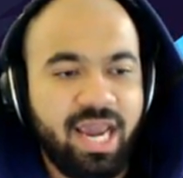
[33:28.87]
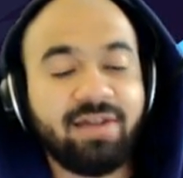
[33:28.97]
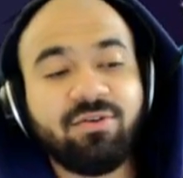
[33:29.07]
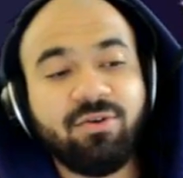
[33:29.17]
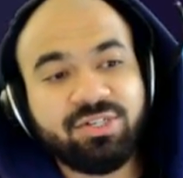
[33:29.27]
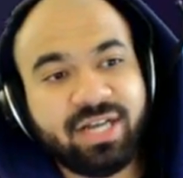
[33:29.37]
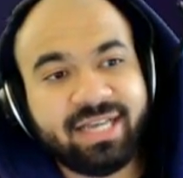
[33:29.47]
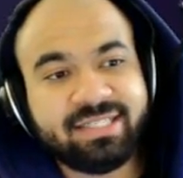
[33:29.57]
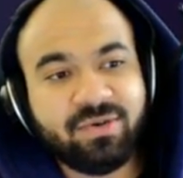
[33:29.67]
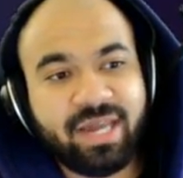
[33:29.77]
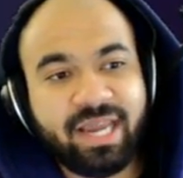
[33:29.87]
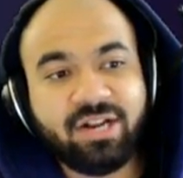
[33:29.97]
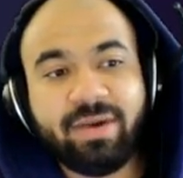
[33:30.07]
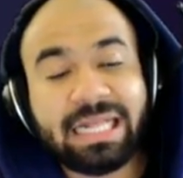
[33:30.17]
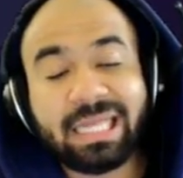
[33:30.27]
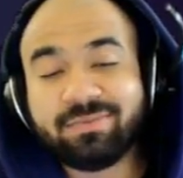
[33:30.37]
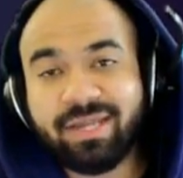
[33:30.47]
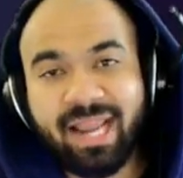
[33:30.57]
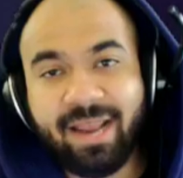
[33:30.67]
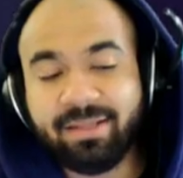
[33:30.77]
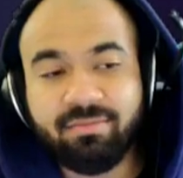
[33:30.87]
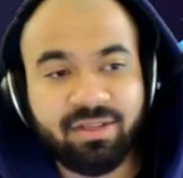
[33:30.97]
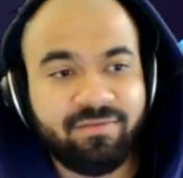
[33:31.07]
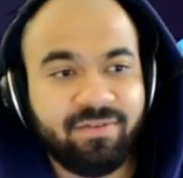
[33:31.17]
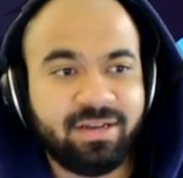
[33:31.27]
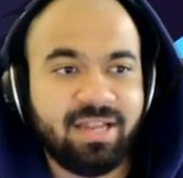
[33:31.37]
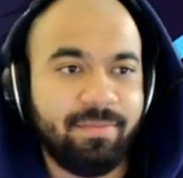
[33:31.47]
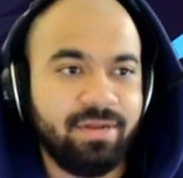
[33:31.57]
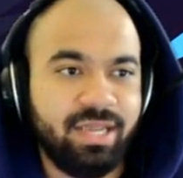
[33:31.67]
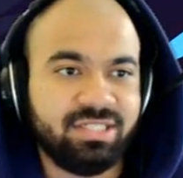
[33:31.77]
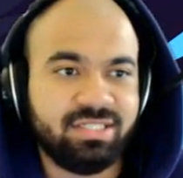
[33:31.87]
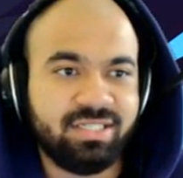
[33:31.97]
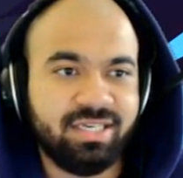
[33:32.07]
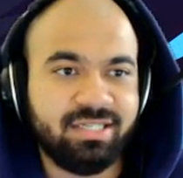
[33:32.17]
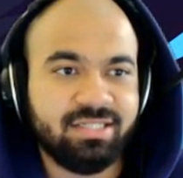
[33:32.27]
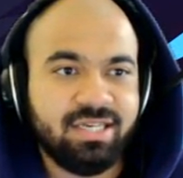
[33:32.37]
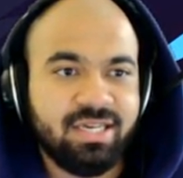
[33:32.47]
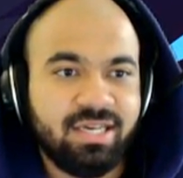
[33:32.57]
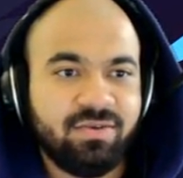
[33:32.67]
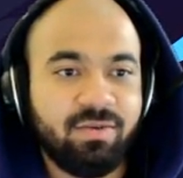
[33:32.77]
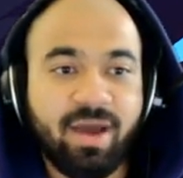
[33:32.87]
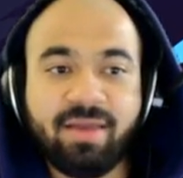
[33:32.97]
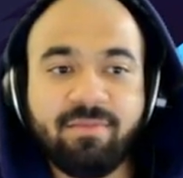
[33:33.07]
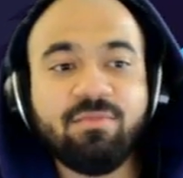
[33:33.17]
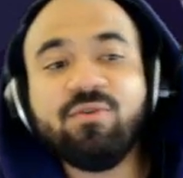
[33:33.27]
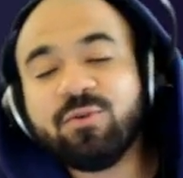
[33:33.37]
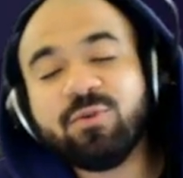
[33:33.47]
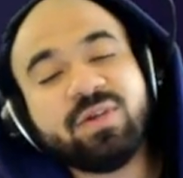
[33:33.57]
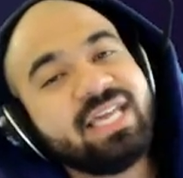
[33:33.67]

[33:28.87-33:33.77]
And of course you guys know, can't nobody let's play a game like the motherfucking Nappy Nation can. We might move through